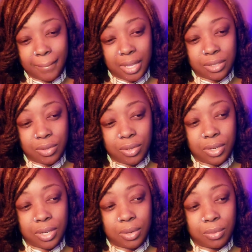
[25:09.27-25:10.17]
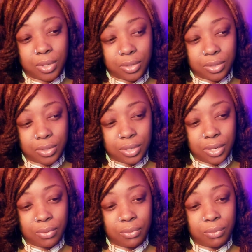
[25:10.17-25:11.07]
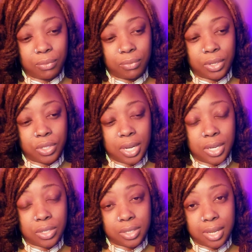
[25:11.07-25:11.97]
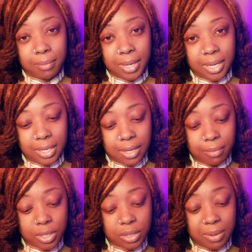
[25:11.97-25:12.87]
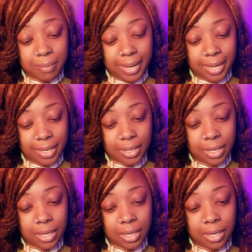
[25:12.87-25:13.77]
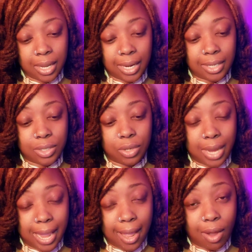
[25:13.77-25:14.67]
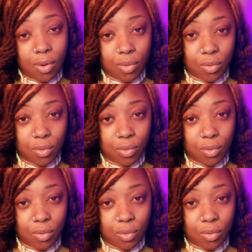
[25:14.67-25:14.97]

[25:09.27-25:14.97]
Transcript: It's only going to get worse if the change is not made, and it must be made like now.